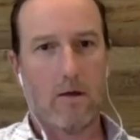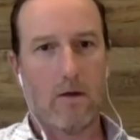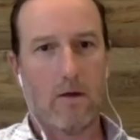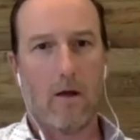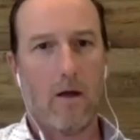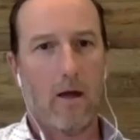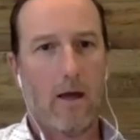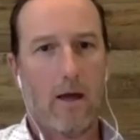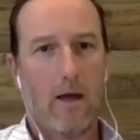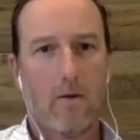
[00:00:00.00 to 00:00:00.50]

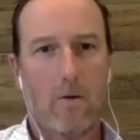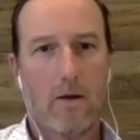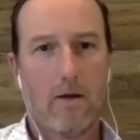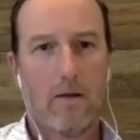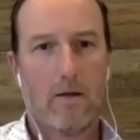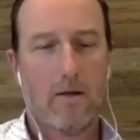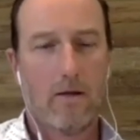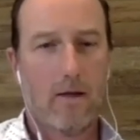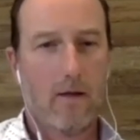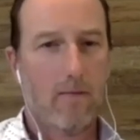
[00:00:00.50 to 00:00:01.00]
How
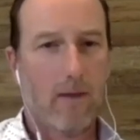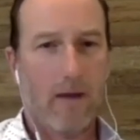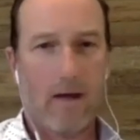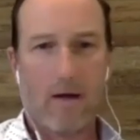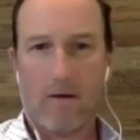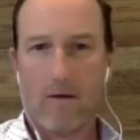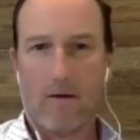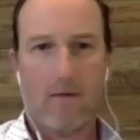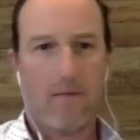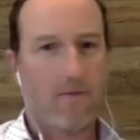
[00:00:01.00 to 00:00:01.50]
quickly they're back
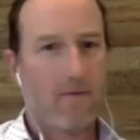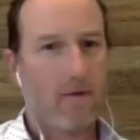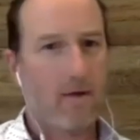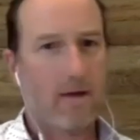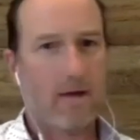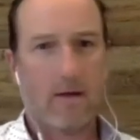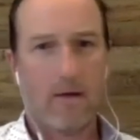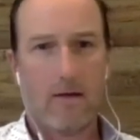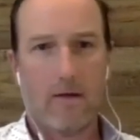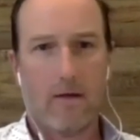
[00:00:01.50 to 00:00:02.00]
on their
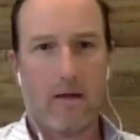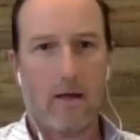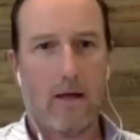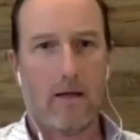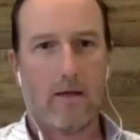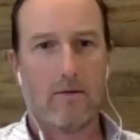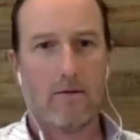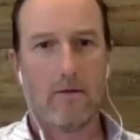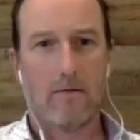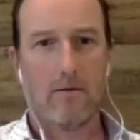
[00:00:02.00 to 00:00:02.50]
feet
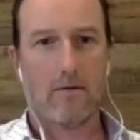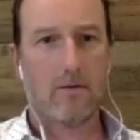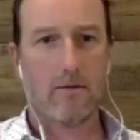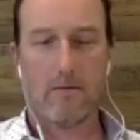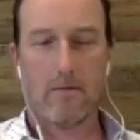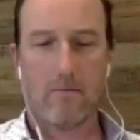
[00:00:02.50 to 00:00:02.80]
and just